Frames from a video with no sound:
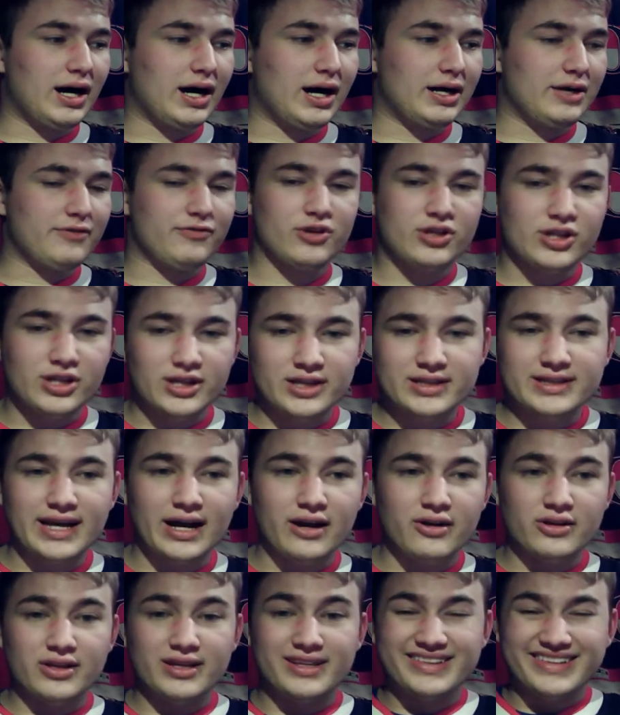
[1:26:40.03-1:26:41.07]
If you click
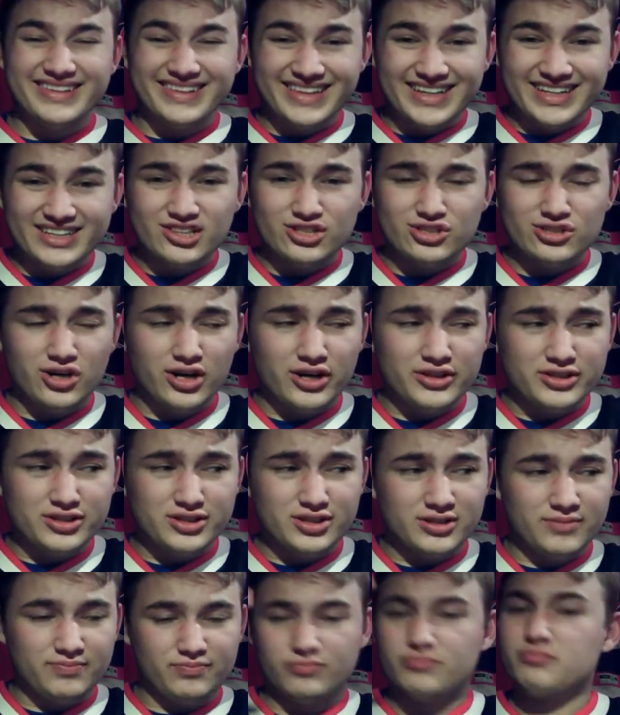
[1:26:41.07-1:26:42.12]
down in the link on
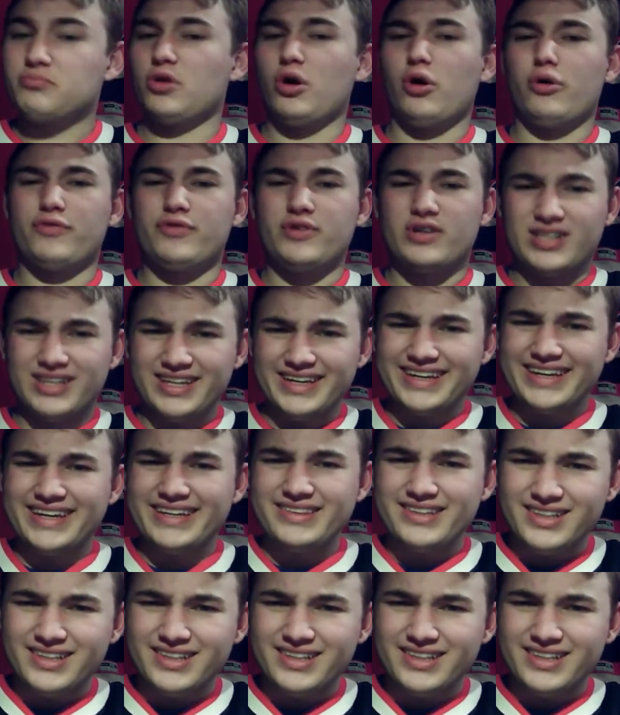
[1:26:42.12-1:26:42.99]
the if you click in the